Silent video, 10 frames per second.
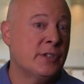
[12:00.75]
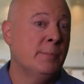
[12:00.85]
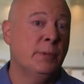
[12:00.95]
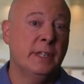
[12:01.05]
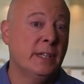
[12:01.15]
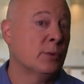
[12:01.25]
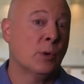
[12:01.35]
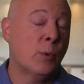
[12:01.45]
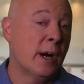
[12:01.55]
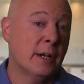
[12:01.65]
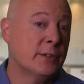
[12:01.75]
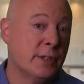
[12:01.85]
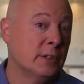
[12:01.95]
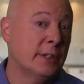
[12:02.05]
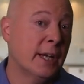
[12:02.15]
simply didn't require
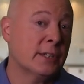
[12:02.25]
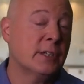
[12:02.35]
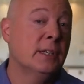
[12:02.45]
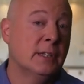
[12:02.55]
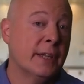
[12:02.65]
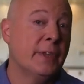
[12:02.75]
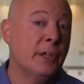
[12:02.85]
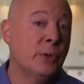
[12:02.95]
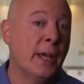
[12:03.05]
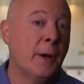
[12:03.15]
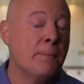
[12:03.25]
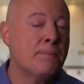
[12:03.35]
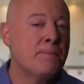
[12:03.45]
sealed ducts like they do now.